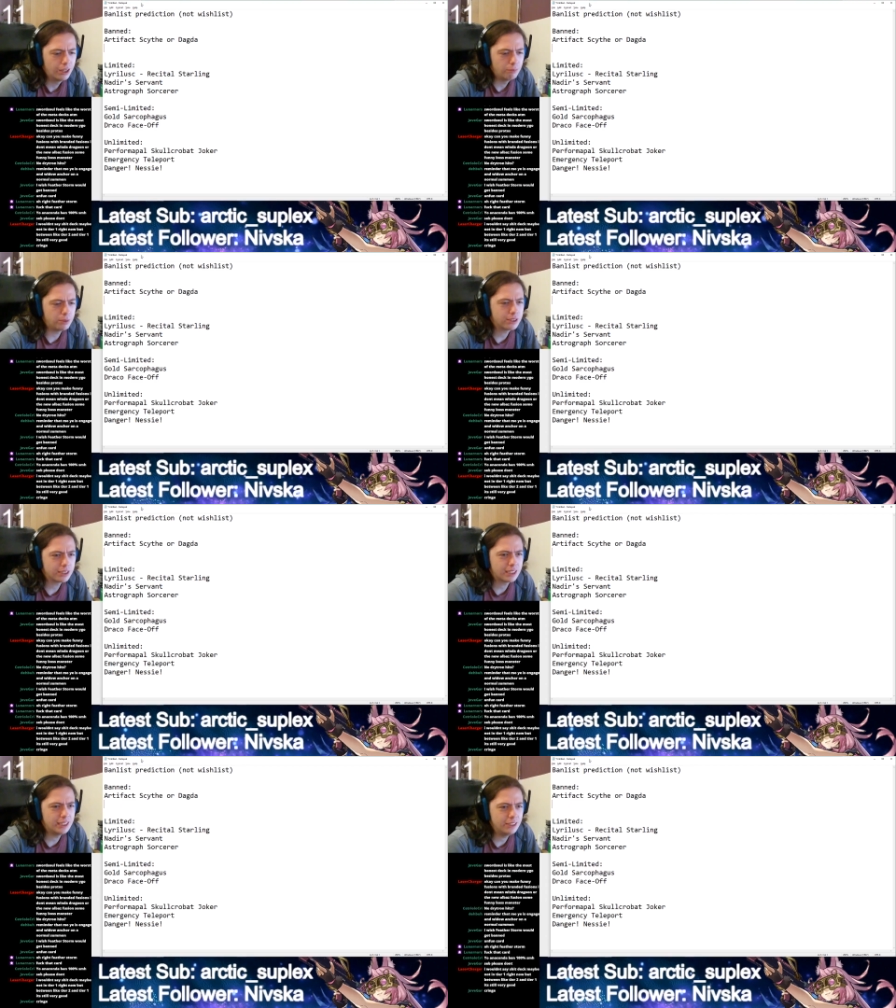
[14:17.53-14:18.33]
Because
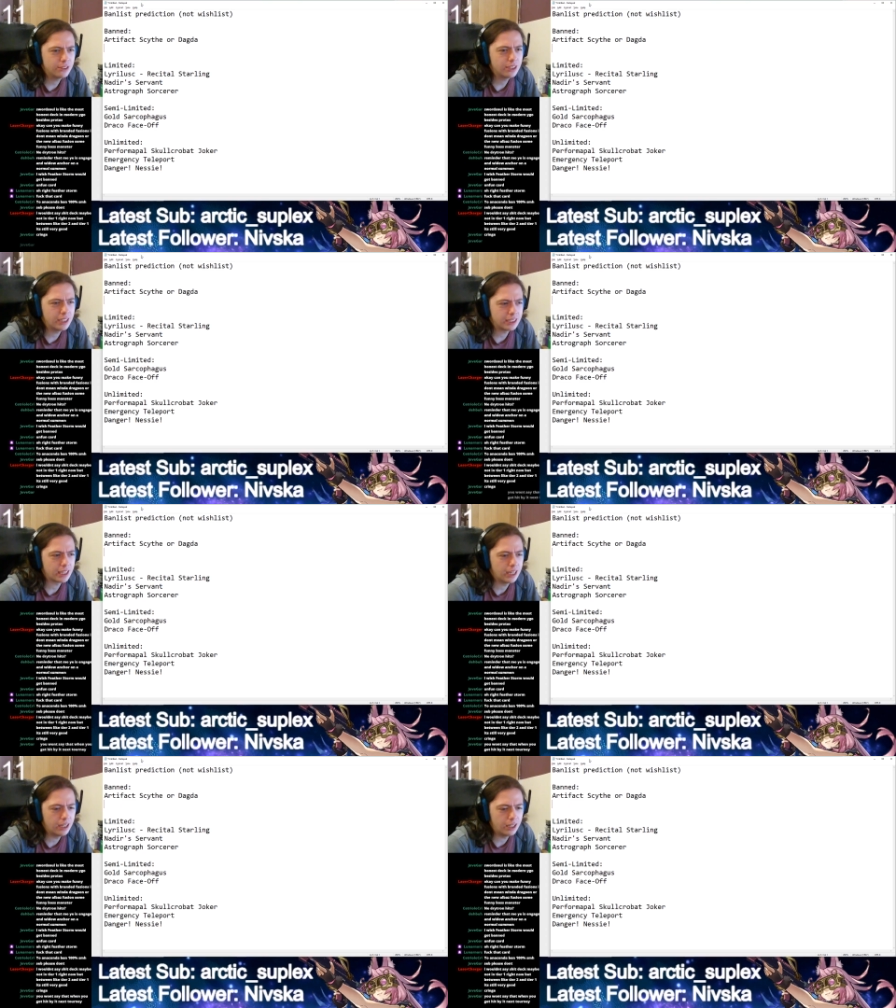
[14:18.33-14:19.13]
they need to, like,
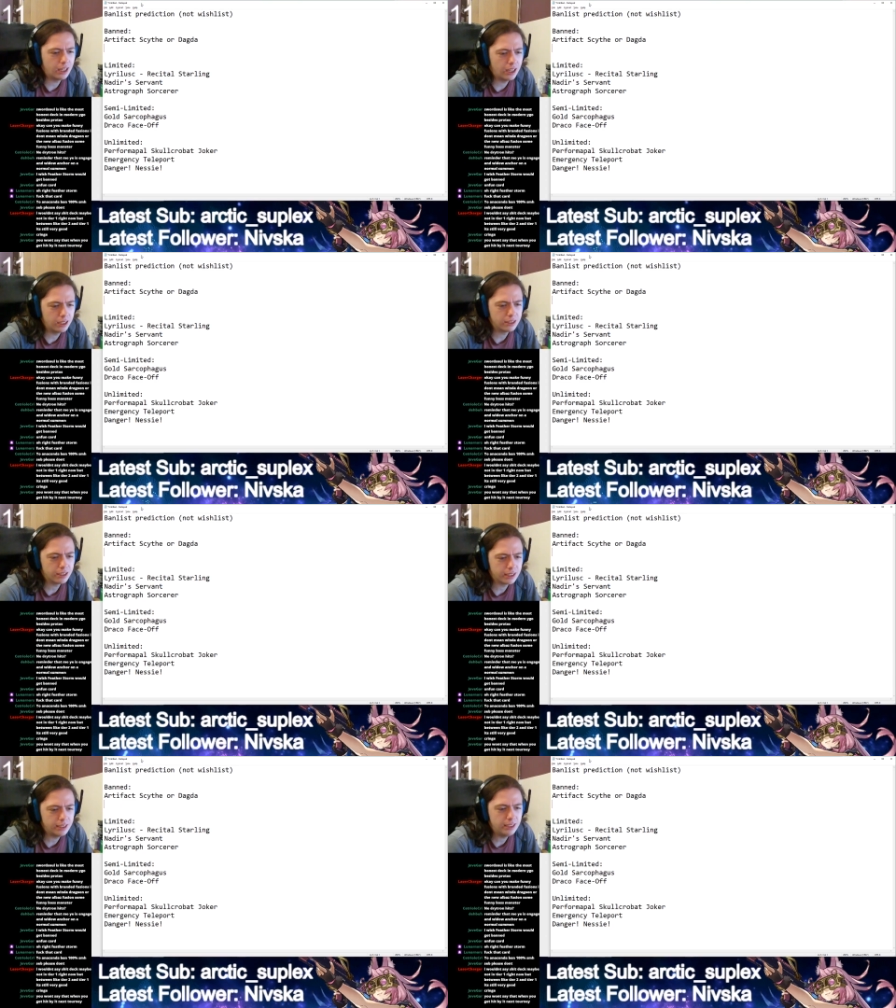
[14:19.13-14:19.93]

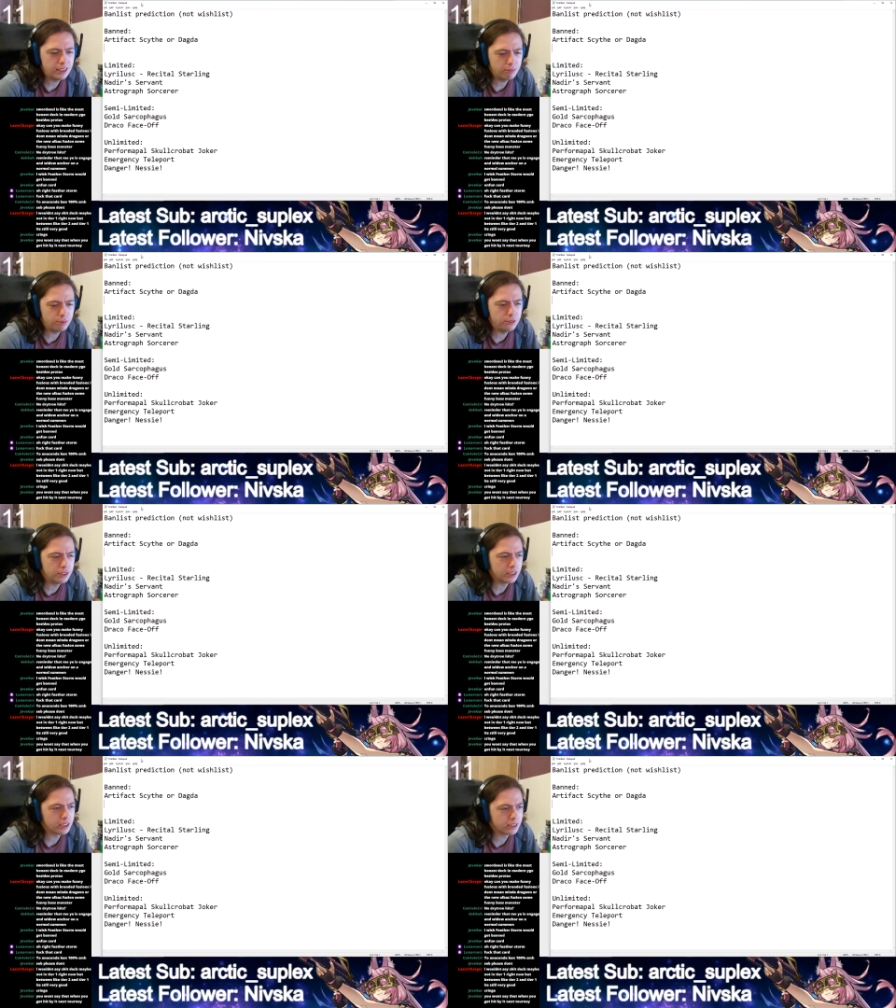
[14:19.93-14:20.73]
they need, like,
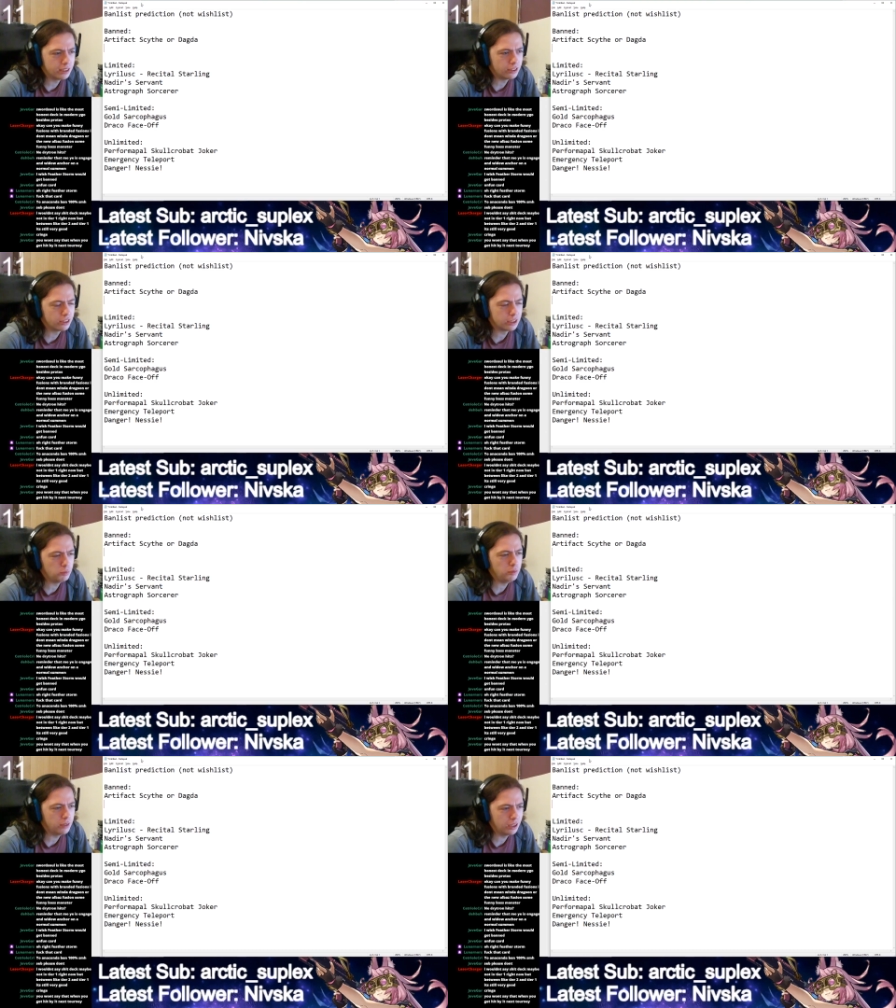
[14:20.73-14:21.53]
Fusion Destiny to still
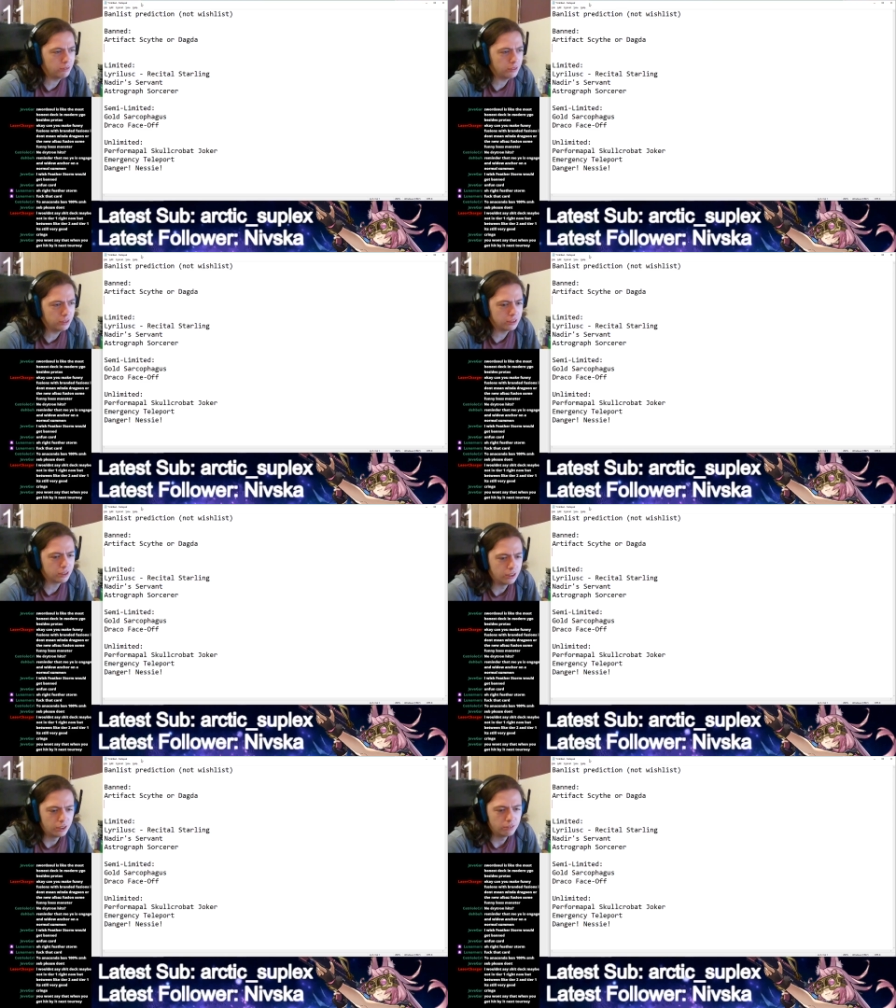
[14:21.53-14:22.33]
be relevant
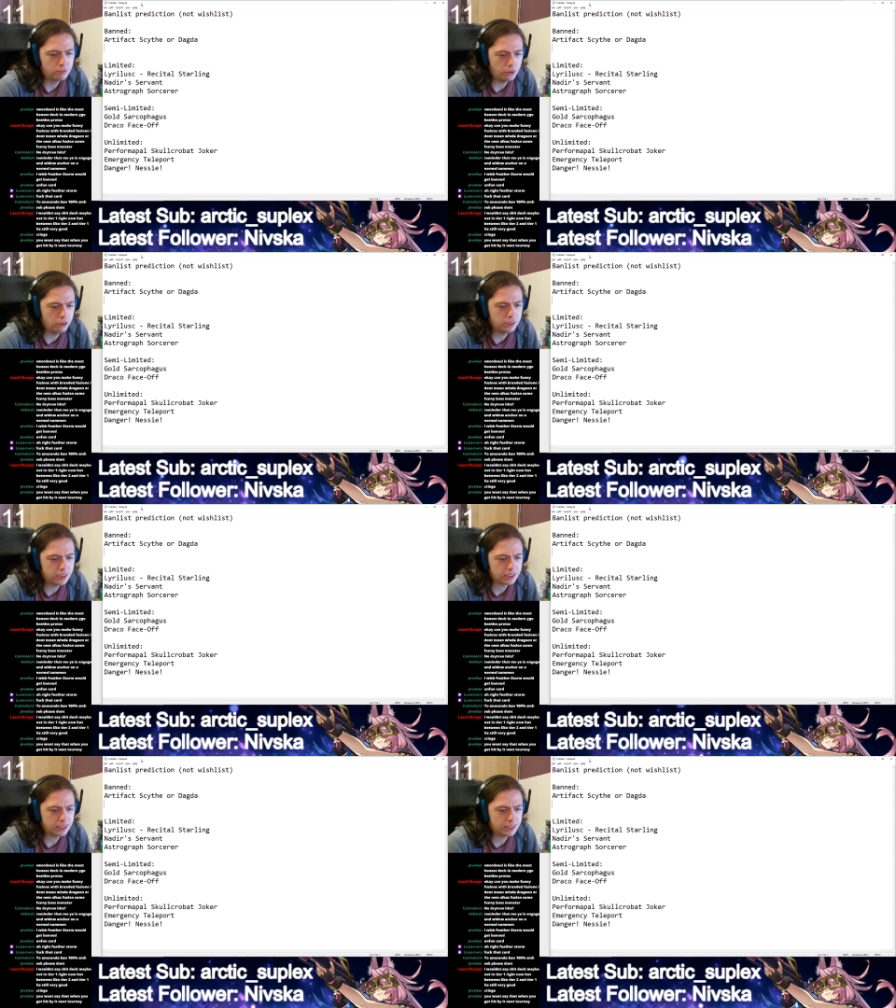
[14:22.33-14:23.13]
for
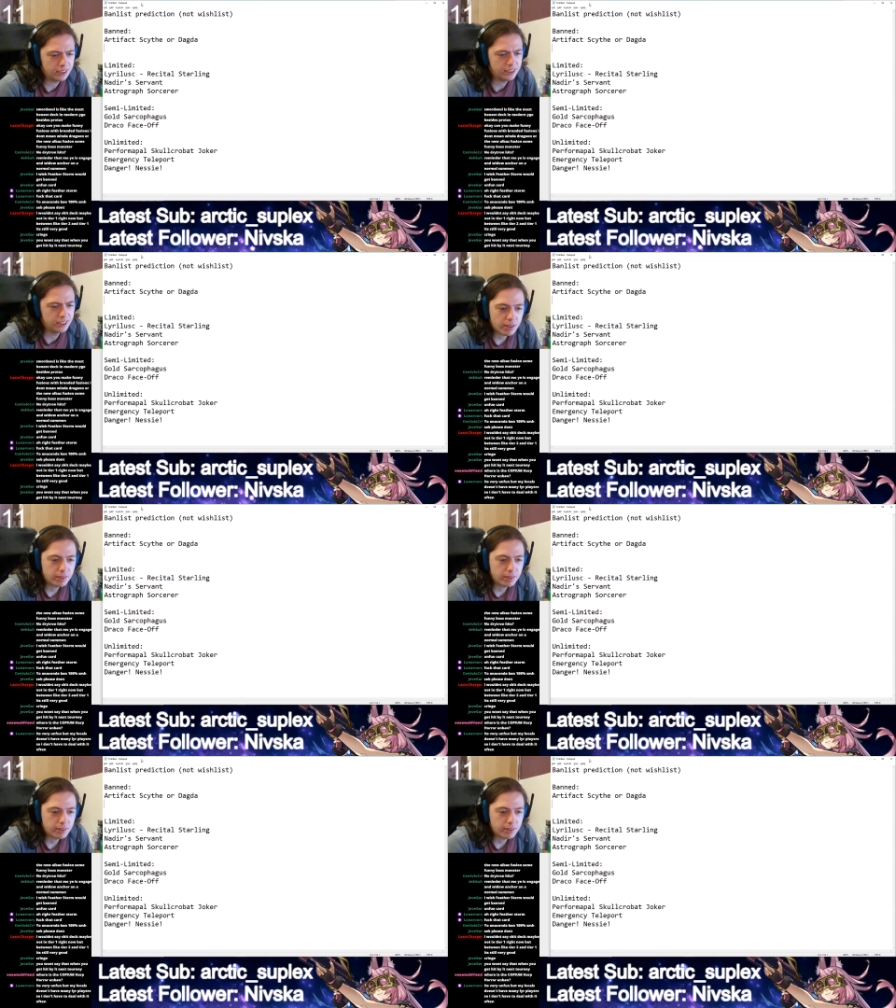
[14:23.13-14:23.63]
OTS 18.